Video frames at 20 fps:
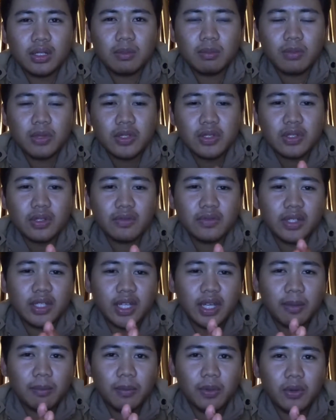most of the
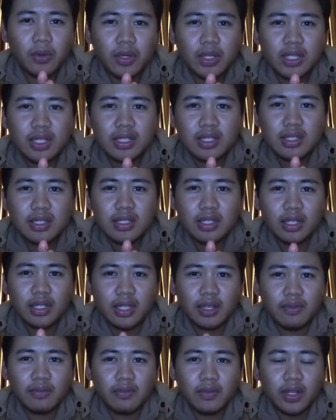employees that
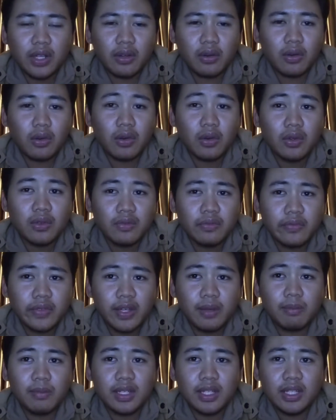have their own
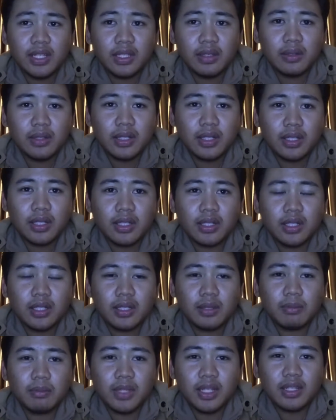family
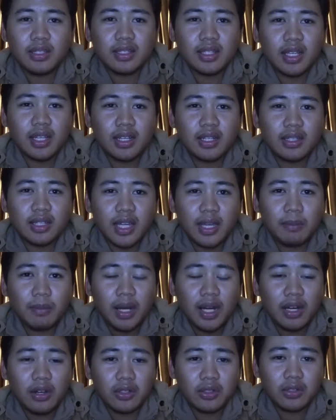may take time
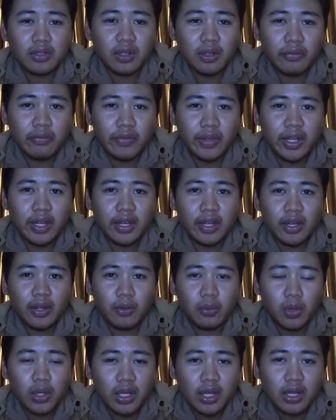out of their
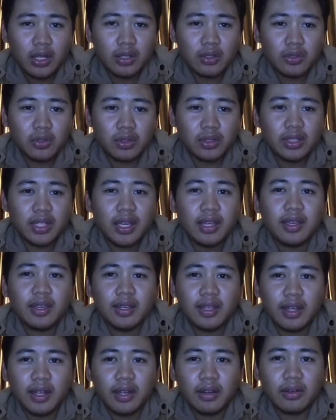work to take
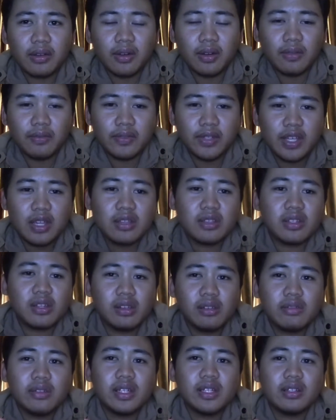care of their
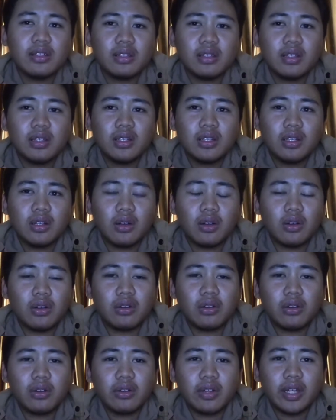children
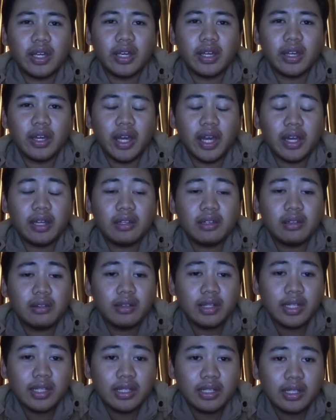or their
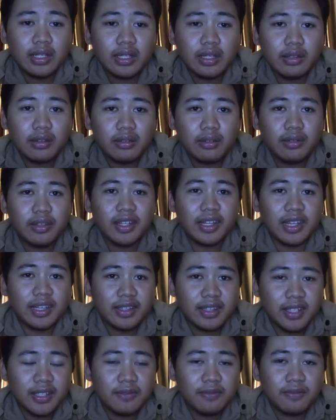elderly
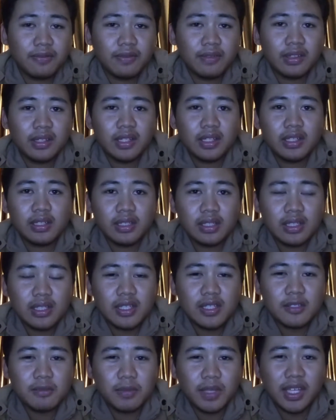relative that
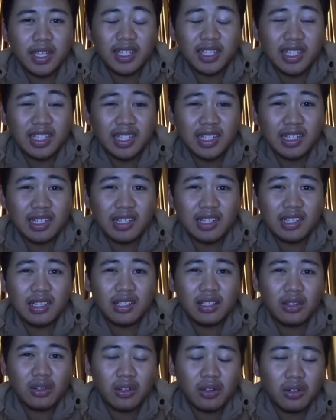is may ill
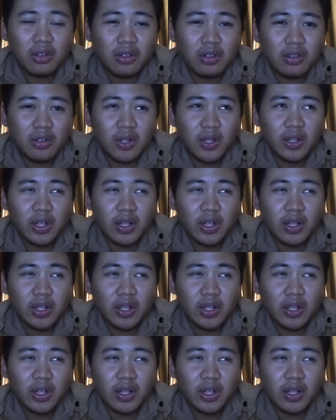or